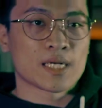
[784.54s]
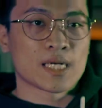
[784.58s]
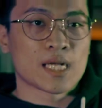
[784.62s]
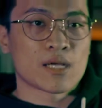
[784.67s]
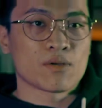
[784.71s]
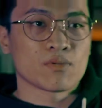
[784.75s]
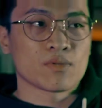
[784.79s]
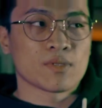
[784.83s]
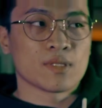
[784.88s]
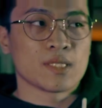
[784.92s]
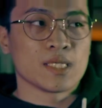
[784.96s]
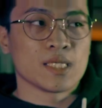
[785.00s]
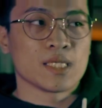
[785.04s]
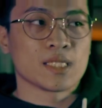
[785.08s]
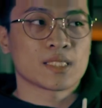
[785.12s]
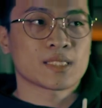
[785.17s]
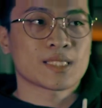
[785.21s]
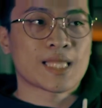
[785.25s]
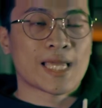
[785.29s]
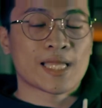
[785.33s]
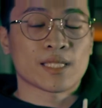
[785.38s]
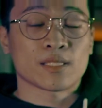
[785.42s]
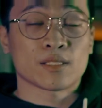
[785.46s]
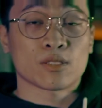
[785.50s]
around the
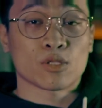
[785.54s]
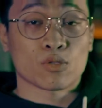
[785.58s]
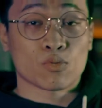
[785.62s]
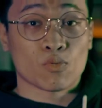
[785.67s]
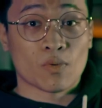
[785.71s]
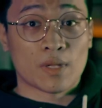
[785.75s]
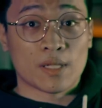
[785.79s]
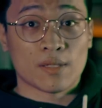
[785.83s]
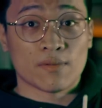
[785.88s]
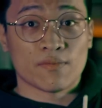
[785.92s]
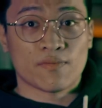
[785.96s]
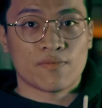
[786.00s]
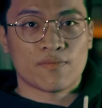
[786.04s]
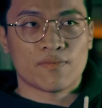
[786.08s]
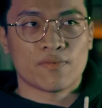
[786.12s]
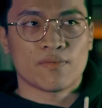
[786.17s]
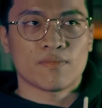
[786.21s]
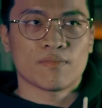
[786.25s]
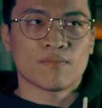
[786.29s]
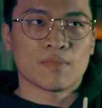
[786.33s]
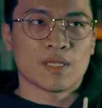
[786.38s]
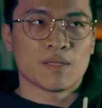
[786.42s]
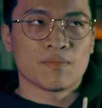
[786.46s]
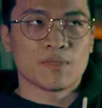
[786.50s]
10 to 12,
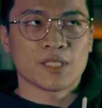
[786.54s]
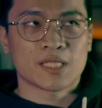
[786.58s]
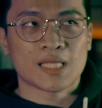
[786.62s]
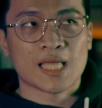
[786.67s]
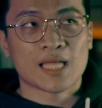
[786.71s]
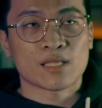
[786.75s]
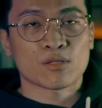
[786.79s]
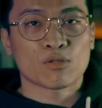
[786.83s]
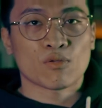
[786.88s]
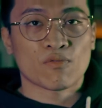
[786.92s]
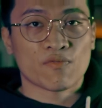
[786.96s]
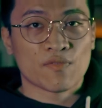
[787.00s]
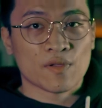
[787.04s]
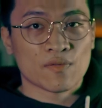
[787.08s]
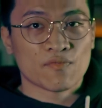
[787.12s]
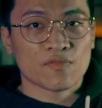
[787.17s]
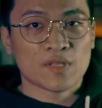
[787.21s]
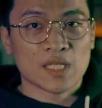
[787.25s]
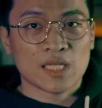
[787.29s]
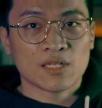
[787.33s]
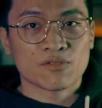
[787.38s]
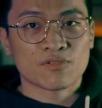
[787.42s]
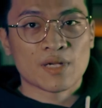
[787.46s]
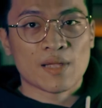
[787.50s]
maybe 10 to
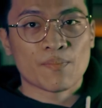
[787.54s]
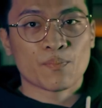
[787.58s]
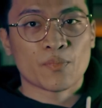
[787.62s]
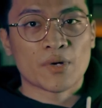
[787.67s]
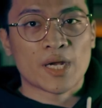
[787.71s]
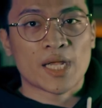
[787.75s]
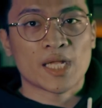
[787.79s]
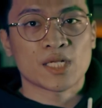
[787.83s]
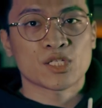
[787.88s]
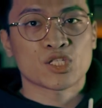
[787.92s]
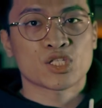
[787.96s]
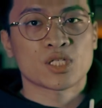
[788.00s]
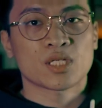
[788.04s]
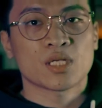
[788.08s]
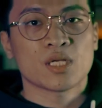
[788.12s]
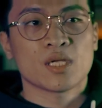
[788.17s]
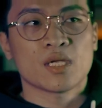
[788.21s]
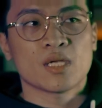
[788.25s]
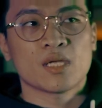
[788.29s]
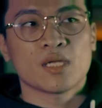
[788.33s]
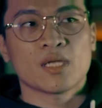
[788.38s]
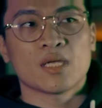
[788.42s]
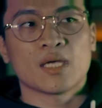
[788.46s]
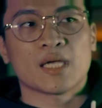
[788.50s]
15 rep range.
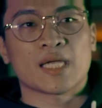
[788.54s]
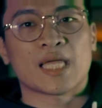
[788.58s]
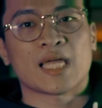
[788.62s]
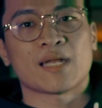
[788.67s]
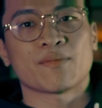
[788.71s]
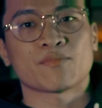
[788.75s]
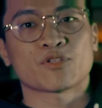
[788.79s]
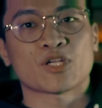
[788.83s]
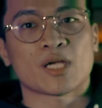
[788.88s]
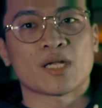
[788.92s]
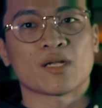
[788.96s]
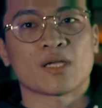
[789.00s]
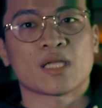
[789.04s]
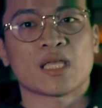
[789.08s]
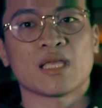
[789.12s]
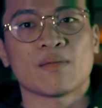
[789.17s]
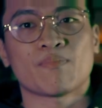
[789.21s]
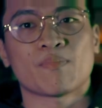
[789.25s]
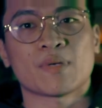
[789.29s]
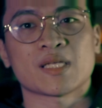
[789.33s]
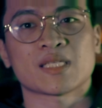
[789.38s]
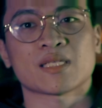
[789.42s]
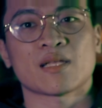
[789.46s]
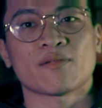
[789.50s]
Again, I'm trying to
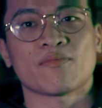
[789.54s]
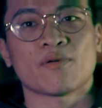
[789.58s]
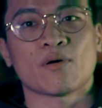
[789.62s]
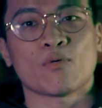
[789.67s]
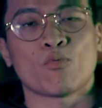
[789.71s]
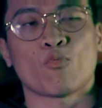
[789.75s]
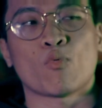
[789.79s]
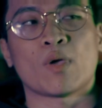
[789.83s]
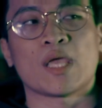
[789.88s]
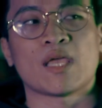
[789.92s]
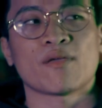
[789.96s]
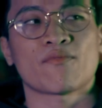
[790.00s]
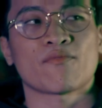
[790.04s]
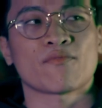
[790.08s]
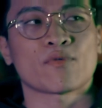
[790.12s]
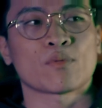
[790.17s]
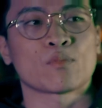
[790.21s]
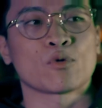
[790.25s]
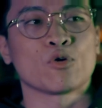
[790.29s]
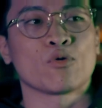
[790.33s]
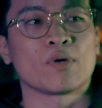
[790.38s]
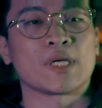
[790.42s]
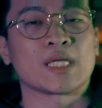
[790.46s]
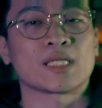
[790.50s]
keep myself away from
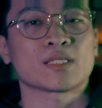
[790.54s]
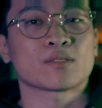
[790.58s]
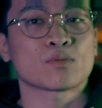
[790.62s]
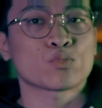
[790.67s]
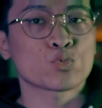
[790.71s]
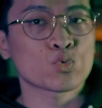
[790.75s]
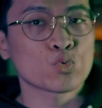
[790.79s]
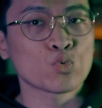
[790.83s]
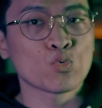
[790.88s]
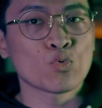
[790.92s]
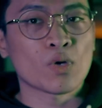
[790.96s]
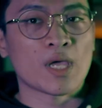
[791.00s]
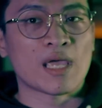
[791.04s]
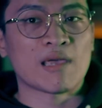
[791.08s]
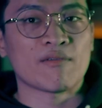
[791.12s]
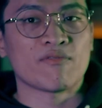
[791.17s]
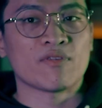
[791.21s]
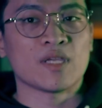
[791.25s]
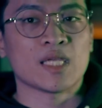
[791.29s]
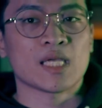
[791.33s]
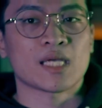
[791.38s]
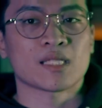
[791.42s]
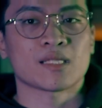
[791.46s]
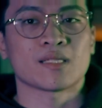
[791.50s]
going too
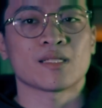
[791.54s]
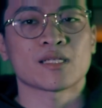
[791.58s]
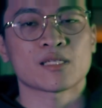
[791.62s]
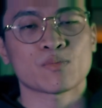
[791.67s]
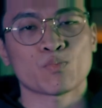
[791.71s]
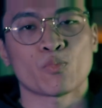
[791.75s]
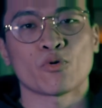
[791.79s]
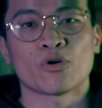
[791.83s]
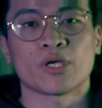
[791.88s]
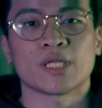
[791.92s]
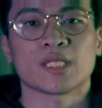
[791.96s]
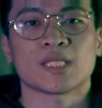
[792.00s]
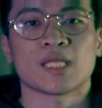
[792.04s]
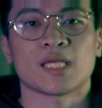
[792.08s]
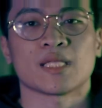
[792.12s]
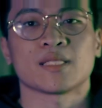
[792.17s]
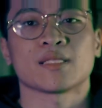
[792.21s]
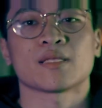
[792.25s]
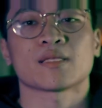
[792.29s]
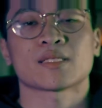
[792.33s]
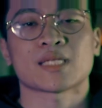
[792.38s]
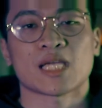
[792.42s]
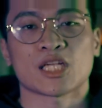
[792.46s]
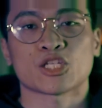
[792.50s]
heavy at this point in
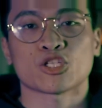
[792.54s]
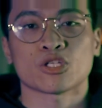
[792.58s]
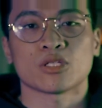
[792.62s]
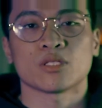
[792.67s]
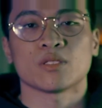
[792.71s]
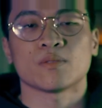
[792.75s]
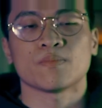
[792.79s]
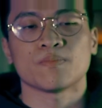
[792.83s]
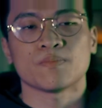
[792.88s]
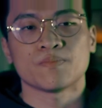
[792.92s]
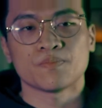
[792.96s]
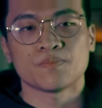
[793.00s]
the session.